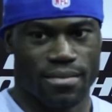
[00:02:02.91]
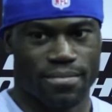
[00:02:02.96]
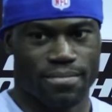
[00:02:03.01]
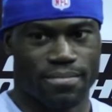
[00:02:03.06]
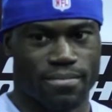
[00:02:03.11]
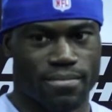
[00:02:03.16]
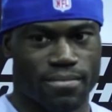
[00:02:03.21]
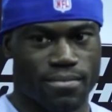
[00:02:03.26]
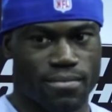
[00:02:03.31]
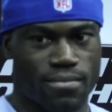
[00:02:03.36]
to
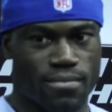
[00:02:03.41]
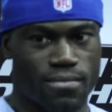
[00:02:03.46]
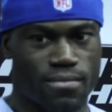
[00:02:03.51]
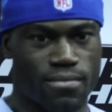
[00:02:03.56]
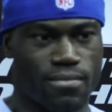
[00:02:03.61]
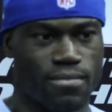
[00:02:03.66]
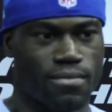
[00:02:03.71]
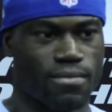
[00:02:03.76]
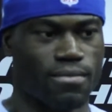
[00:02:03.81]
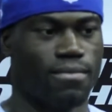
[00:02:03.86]
really put on a
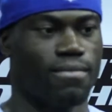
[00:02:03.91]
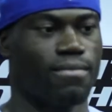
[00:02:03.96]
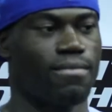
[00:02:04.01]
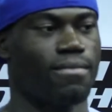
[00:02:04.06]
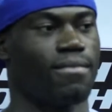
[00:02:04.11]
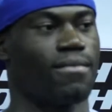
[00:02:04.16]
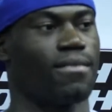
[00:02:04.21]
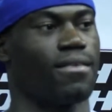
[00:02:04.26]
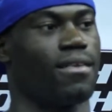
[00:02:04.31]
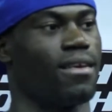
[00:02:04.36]

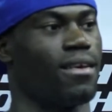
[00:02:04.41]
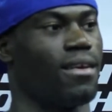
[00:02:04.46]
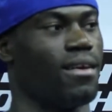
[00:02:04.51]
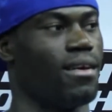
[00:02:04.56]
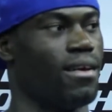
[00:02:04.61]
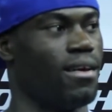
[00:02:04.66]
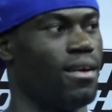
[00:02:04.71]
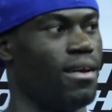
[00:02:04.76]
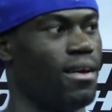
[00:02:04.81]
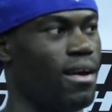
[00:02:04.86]
performance come fight
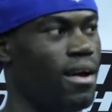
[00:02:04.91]
night?